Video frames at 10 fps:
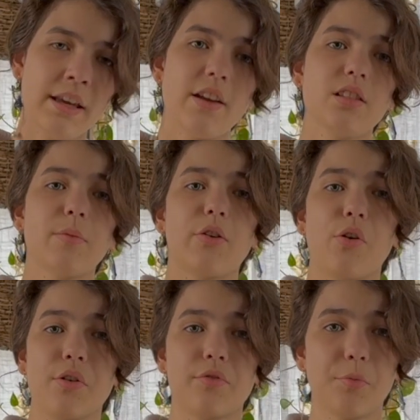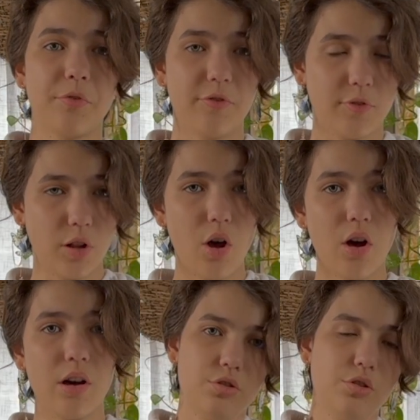It's about going from
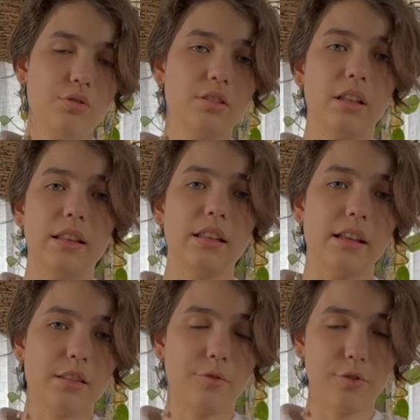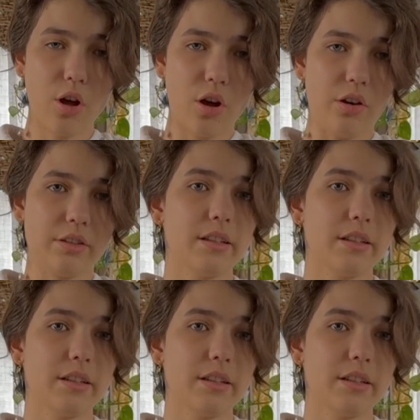flawed to slightly less flawed.